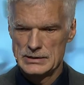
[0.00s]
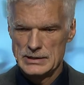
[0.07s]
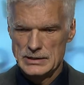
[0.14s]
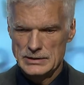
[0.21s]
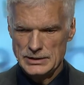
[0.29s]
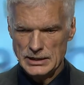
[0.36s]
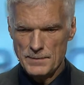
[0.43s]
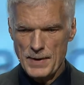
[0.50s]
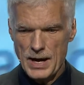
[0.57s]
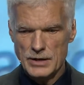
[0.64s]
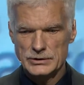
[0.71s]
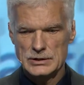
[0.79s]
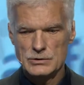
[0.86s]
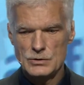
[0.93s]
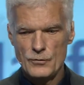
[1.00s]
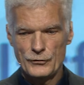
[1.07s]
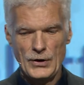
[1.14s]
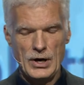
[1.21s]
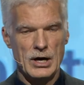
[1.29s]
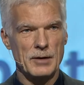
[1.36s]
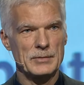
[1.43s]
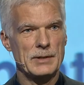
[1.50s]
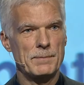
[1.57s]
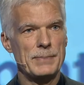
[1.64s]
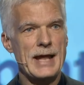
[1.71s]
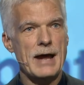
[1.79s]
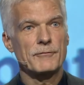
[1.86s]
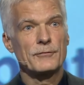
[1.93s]
Think about the new firm, the
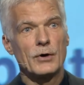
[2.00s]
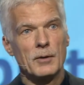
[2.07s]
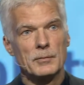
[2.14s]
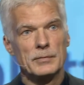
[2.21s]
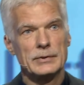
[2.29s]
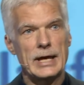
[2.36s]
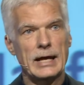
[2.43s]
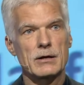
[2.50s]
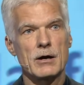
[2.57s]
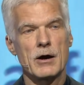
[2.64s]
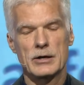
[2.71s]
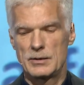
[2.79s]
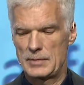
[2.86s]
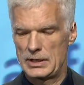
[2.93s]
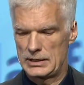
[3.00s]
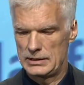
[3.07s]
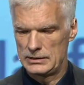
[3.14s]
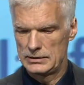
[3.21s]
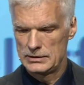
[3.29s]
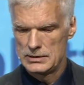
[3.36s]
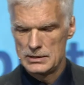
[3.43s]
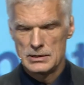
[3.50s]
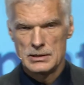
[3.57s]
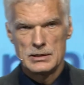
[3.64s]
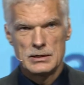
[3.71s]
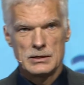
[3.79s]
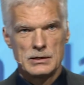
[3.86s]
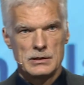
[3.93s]
platform economy. A
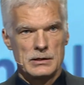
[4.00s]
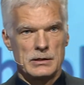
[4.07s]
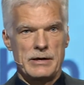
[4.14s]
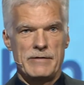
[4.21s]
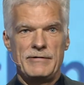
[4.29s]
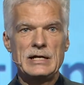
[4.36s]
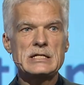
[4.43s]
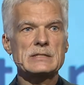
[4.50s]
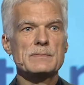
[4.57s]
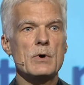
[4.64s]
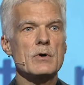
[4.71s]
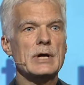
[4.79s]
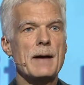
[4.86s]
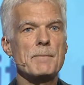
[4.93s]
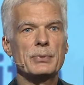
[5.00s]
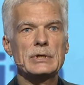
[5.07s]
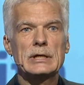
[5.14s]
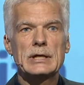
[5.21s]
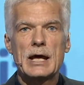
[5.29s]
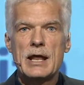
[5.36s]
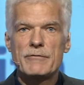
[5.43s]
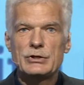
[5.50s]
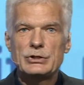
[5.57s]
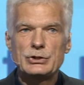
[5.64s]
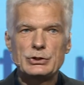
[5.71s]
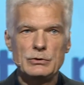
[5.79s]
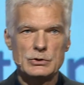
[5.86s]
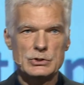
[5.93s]
very small company can have a
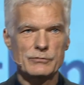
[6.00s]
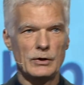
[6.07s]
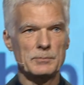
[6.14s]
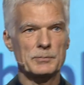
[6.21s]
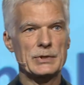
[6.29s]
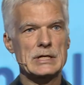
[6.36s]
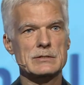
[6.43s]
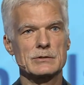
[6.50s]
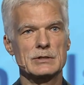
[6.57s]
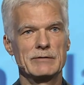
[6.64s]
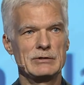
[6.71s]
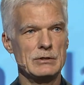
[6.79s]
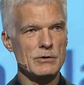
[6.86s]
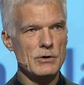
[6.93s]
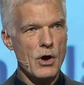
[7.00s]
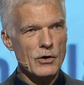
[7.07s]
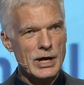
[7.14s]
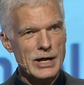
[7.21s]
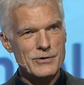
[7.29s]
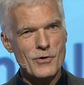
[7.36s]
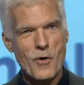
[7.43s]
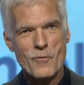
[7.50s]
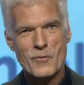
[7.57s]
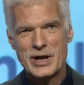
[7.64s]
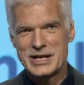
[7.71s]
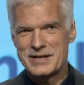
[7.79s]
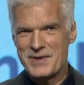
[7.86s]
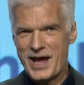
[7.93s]
huge footprint today. We no longer know what
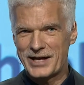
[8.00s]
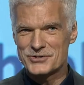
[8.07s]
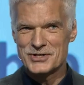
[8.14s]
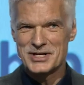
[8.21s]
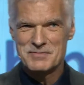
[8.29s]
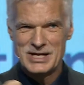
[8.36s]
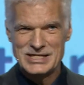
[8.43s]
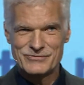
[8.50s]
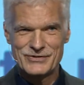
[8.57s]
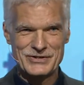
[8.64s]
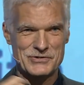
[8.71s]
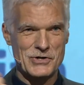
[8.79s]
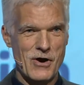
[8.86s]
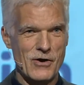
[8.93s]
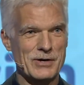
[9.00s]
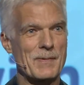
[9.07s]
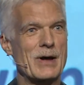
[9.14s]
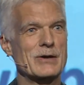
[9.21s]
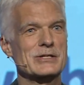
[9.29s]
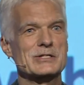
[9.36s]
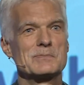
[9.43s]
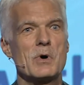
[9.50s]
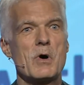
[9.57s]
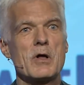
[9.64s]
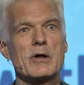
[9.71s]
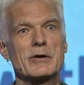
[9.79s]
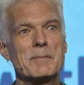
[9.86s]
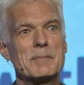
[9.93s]
it actually means when you talk about a
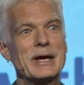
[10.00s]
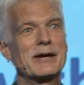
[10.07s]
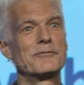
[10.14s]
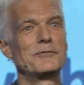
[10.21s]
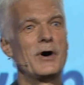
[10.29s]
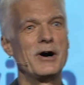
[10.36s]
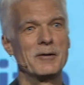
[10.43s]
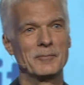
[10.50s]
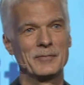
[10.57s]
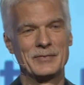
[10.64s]
small or a big firm.